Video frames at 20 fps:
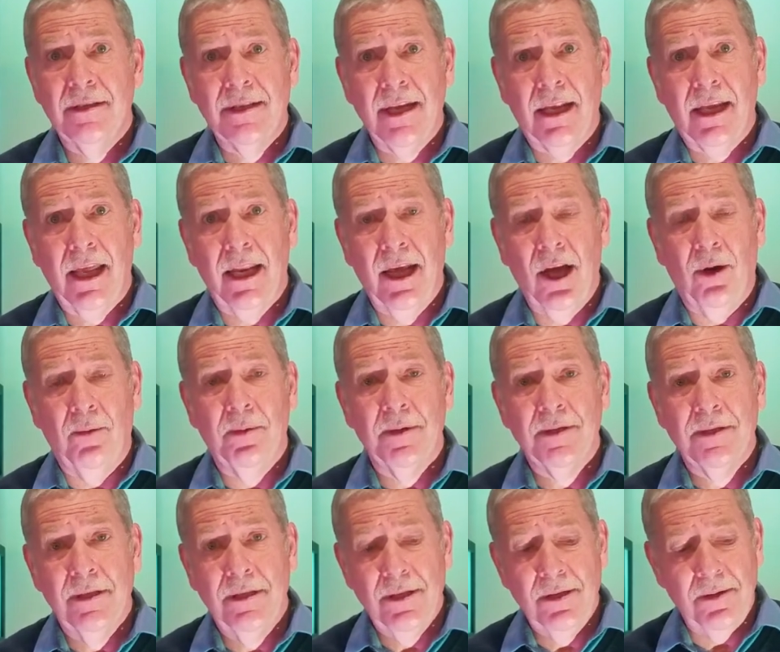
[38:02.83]
that can help us
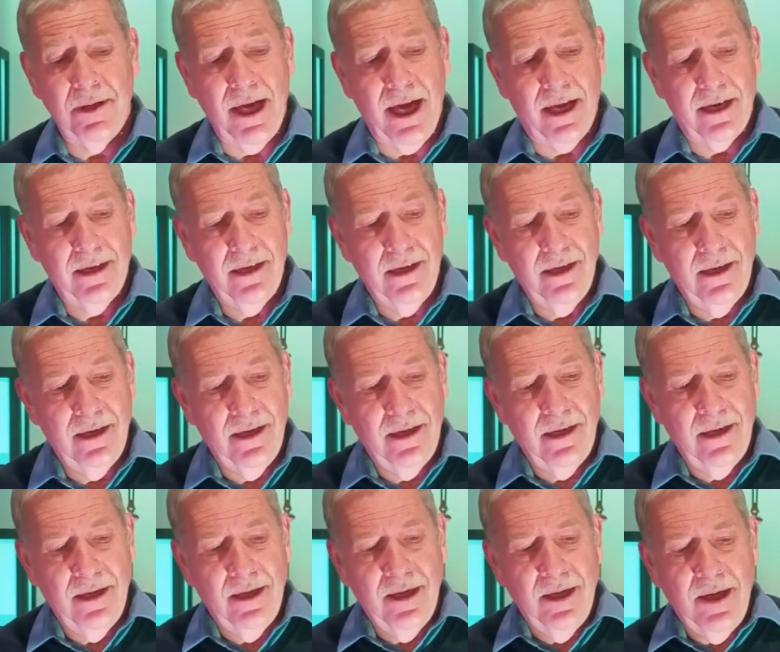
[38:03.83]
to do that.
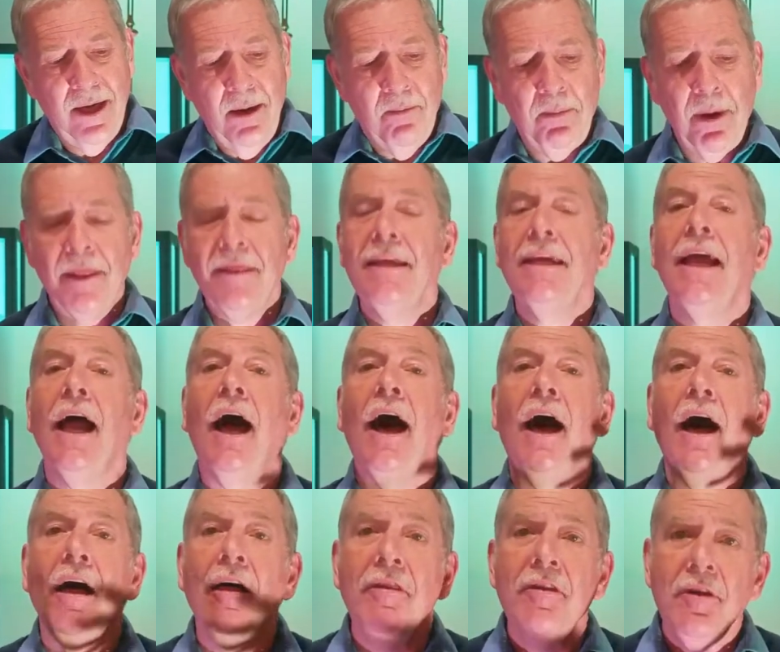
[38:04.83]
But the
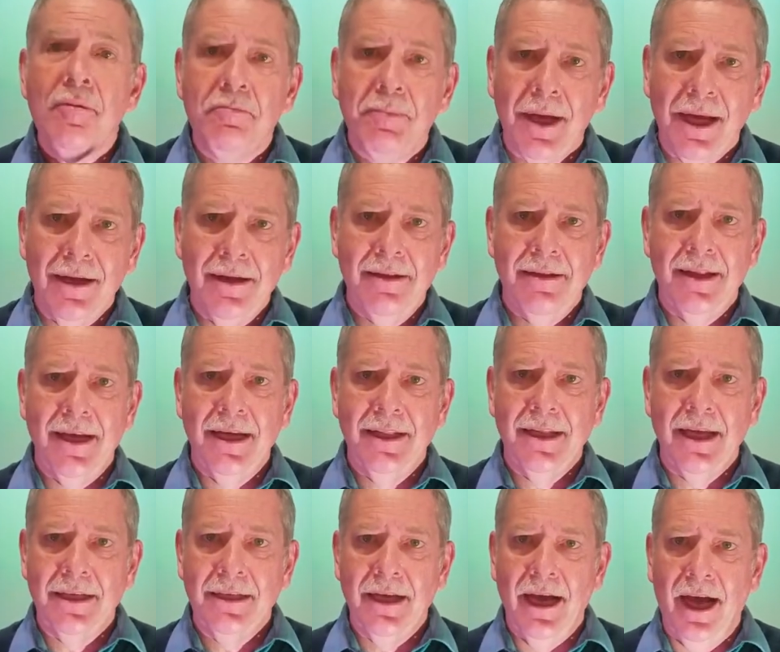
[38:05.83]
other big thing
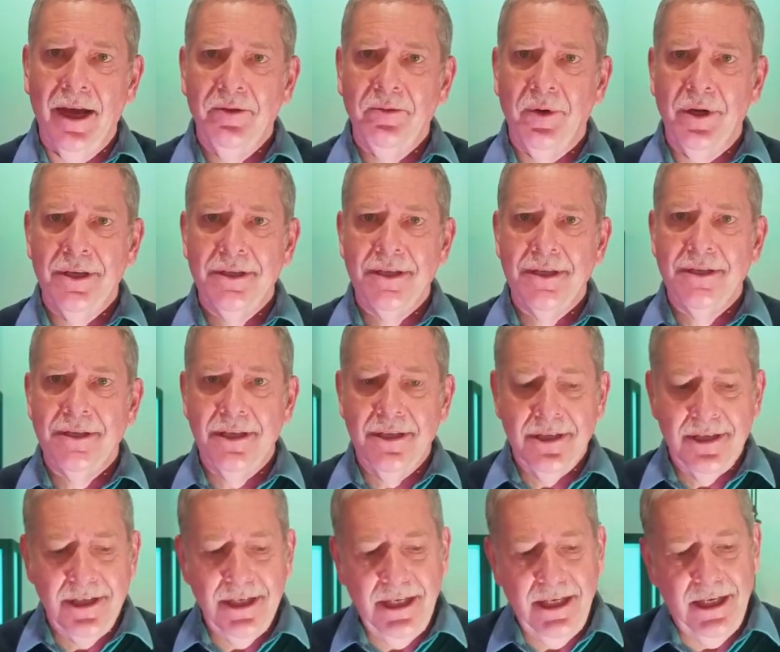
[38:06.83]
that God wants us to
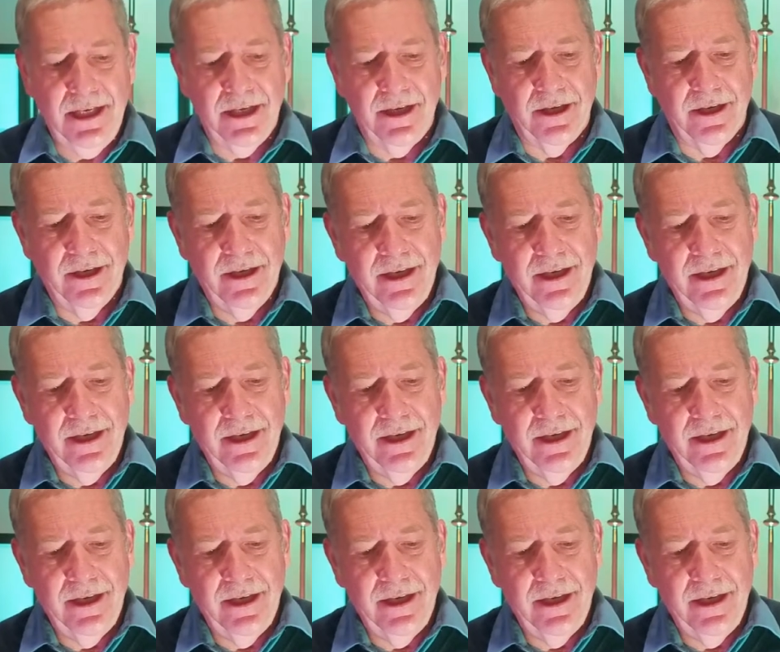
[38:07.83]
see here